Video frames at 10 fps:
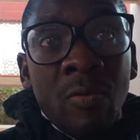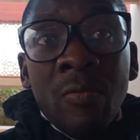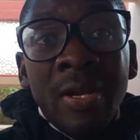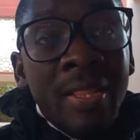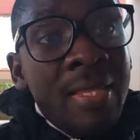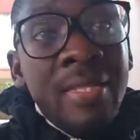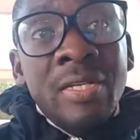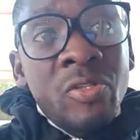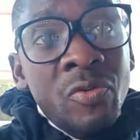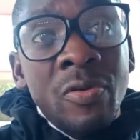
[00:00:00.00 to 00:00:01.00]
one thing
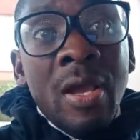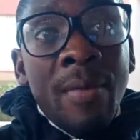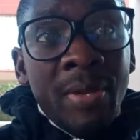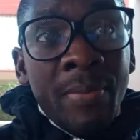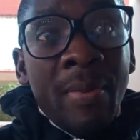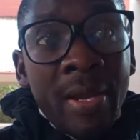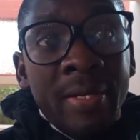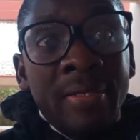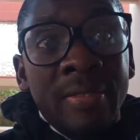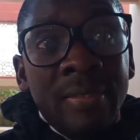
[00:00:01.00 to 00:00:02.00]
that should come in
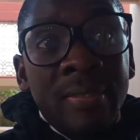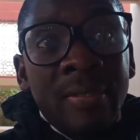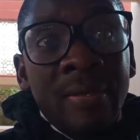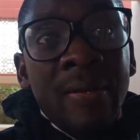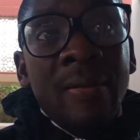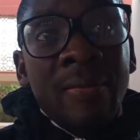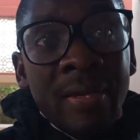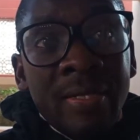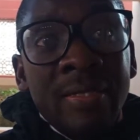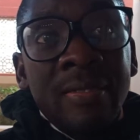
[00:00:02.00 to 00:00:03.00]
mind
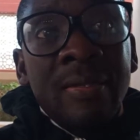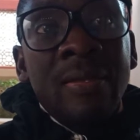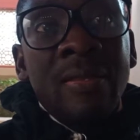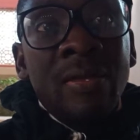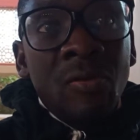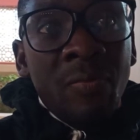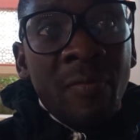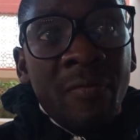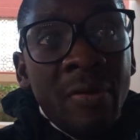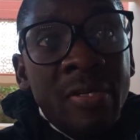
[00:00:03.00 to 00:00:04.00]
that they will be
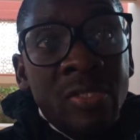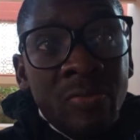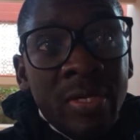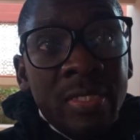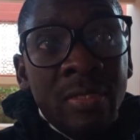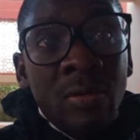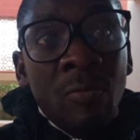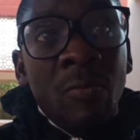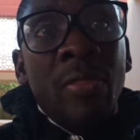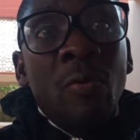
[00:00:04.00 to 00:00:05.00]
very strict
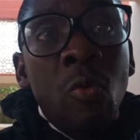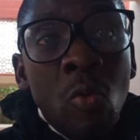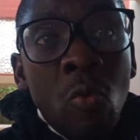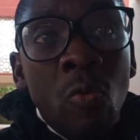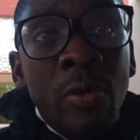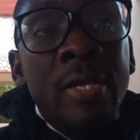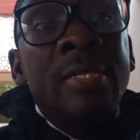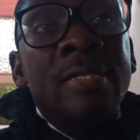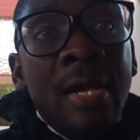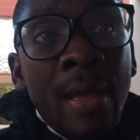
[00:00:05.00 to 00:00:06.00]
with who
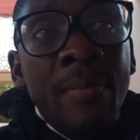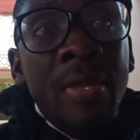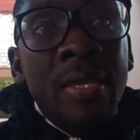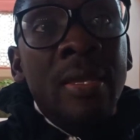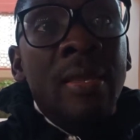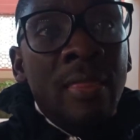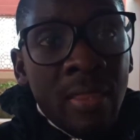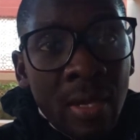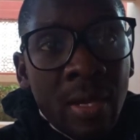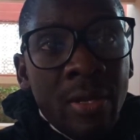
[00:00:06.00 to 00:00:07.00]
is coming in
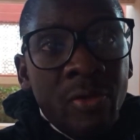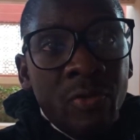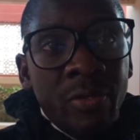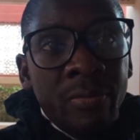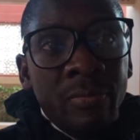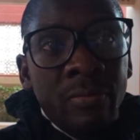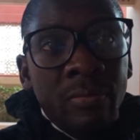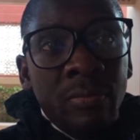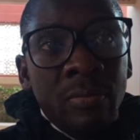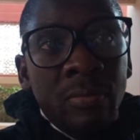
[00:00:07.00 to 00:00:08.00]
their country.
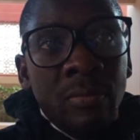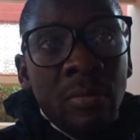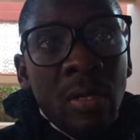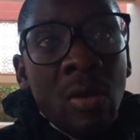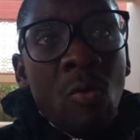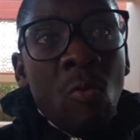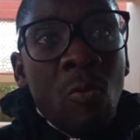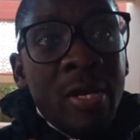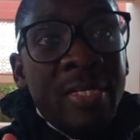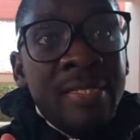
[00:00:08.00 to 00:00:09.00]

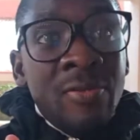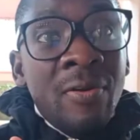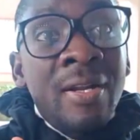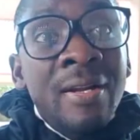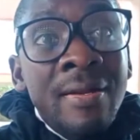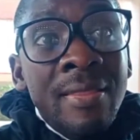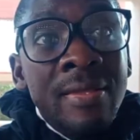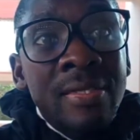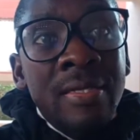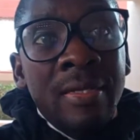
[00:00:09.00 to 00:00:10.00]
What is your
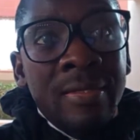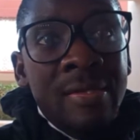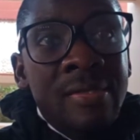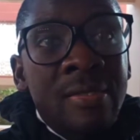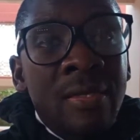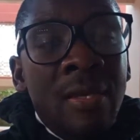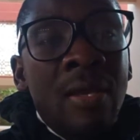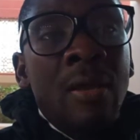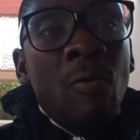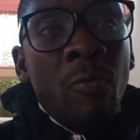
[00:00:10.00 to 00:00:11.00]
healthy status
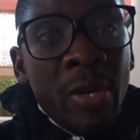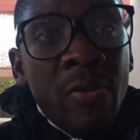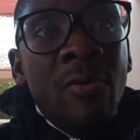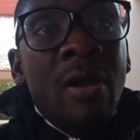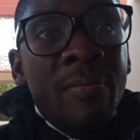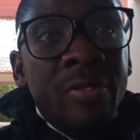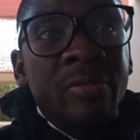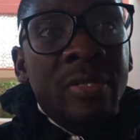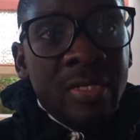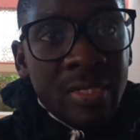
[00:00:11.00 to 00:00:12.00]
when you're coming
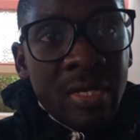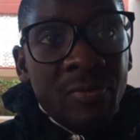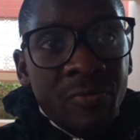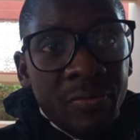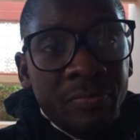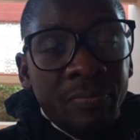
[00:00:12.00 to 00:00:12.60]
to that country?